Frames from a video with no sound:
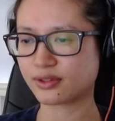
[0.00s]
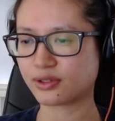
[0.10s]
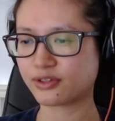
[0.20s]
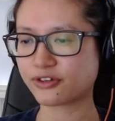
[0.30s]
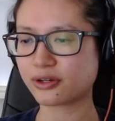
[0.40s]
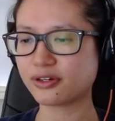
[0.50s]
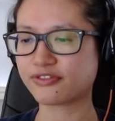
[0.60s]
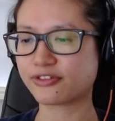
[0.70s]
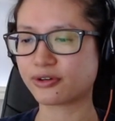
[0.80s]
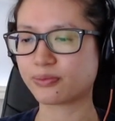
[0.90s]
You've gotten a
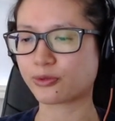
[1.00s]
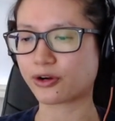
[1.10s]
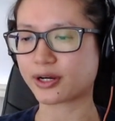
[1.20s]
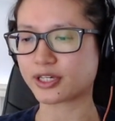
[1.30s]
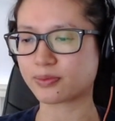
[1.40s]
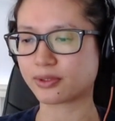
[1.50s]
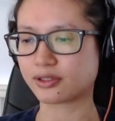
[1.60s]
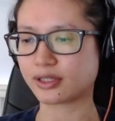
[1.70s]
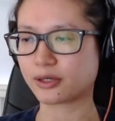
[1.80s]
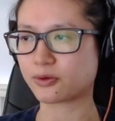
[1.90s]
firm grasp on the
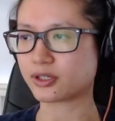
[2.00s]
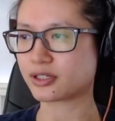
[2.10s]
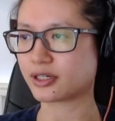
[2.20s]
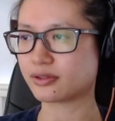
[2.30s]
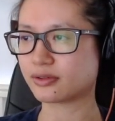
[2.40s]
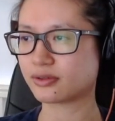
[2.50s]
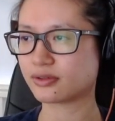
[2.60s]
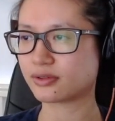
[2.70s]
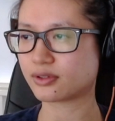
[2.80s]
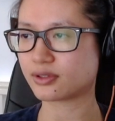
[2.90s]
language now.
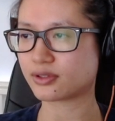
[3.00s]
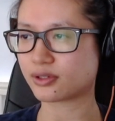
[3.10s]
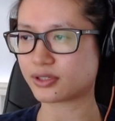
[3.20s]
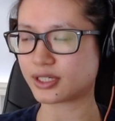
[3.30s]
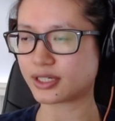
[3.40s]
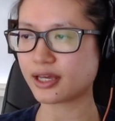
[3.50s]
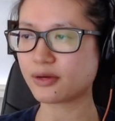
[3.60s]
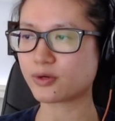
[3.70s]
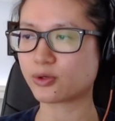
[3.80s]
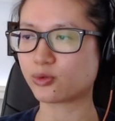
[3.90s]
So today
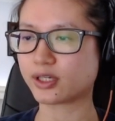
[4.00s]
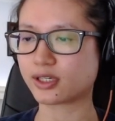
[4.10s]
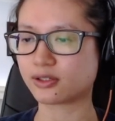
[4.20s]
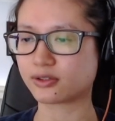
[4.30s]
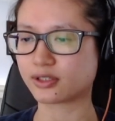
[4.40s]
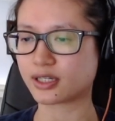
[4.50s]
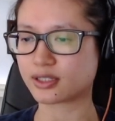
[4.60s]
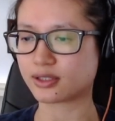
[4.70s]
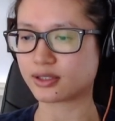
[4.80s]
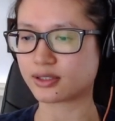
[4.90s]
we will begin your
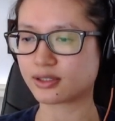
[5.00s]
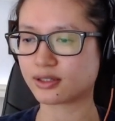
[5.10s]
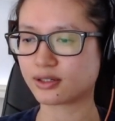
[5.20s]
lessons.